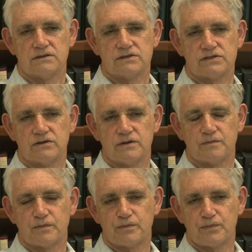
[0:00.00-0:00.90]
So the
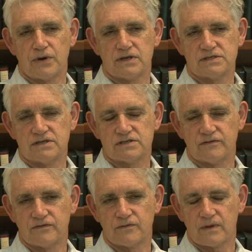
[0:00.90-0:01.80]
process
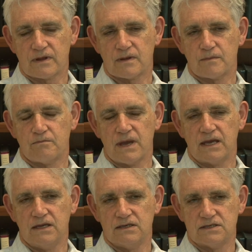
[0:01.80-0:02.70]
of
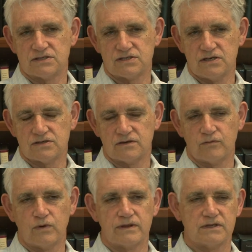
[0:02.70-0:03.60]
making a decision
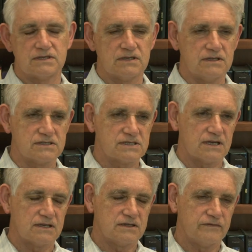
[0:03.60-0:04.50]
of whether to
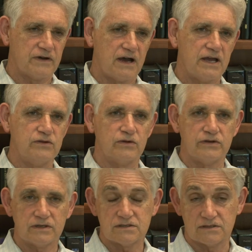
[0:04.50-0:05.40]
divide or
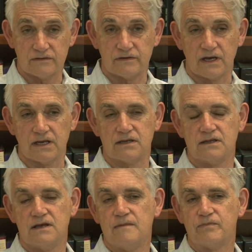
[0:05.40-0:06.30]
not to divide
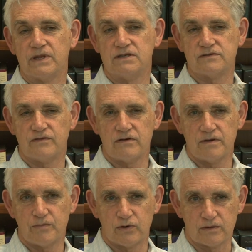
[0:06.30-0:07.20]
is a very
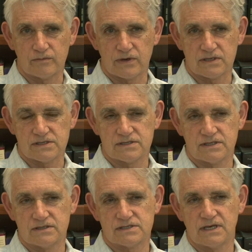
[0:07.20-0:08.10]
important process
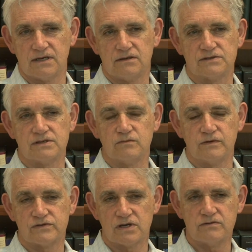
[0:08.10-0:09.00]
in cells, and
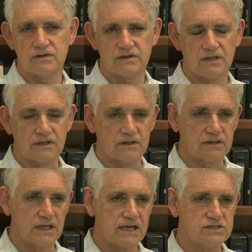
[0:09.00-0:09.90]
we've shown that the
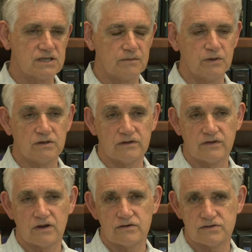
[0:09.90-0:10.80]
large subunit of
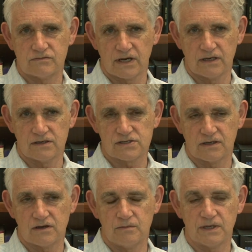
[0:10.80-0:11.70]
the origin recognition
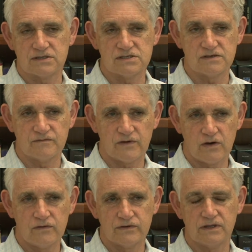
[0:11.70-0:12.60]
complex is
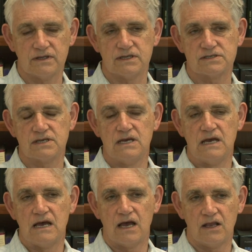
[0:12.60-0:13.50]
involved in this,
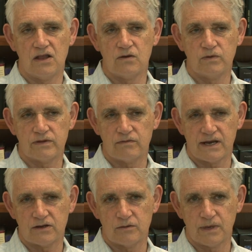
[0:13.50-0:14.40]
along with the
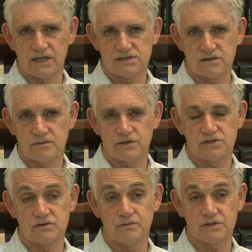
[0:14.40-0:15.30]
retinoblastoma
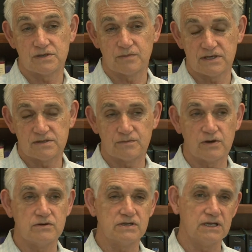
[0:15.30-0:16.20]
tumor suppressor
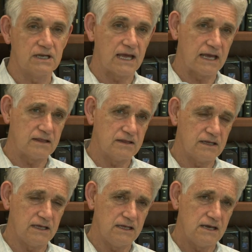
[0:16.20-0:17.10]
protein and
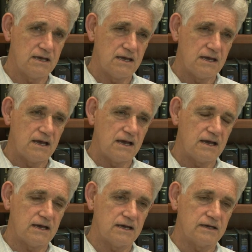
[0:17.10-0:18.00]
the
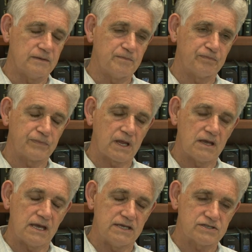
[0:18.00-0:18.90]

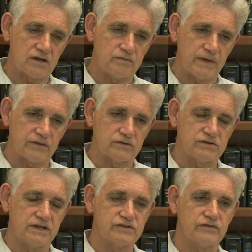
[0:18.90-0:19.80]
histone
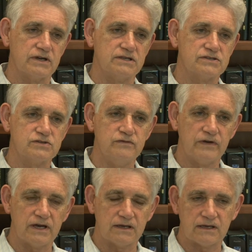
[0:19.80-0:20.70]
methyltransferase
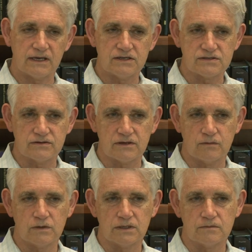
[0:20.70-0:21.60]
SUVA
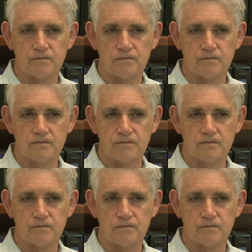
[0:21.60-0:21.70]
H31.